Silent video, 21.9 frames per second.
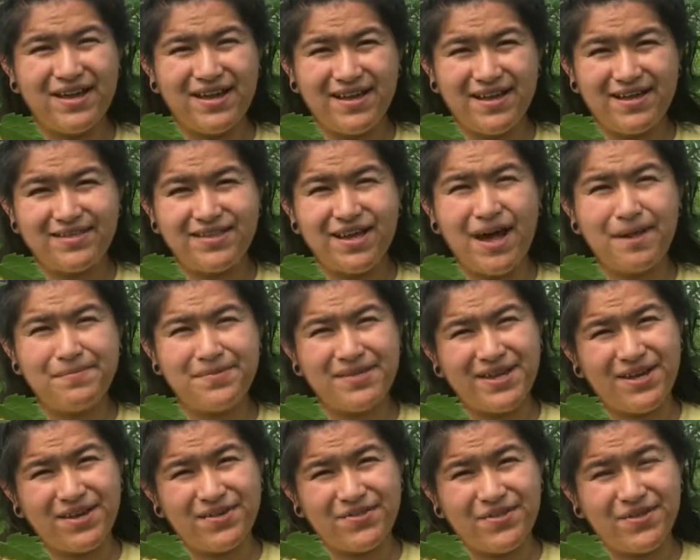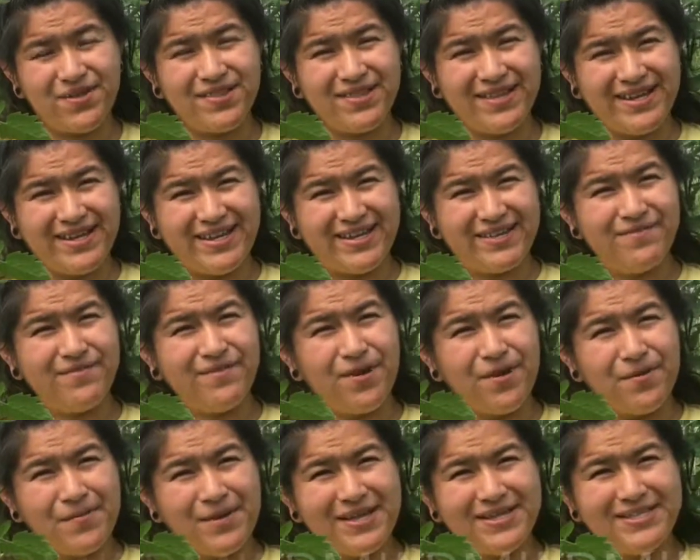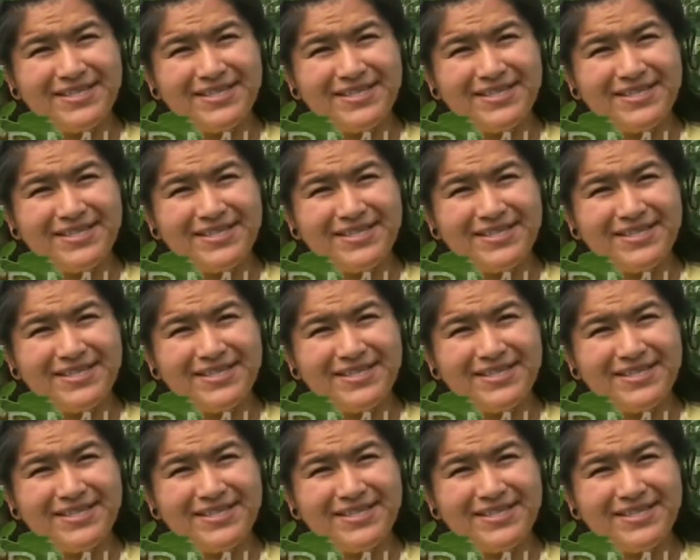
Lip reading: adopting the lean farming